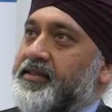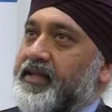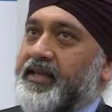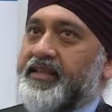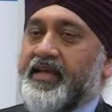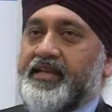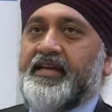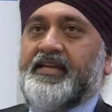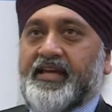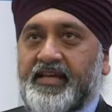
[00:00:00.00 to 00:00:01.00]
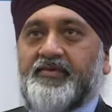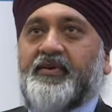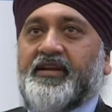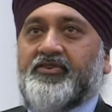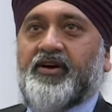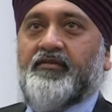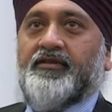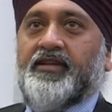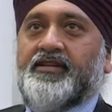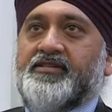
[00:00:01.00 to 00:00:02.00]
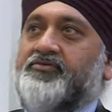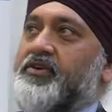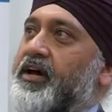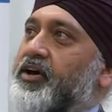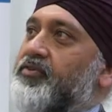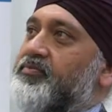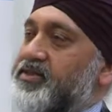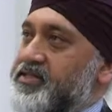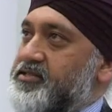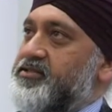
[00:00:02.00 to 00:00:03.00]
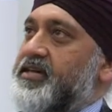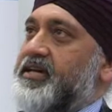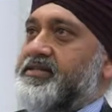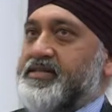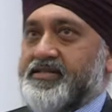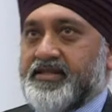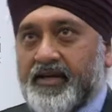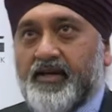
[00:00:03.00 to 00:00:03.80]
and they need independent travel that doesn't rely on buses or taxis,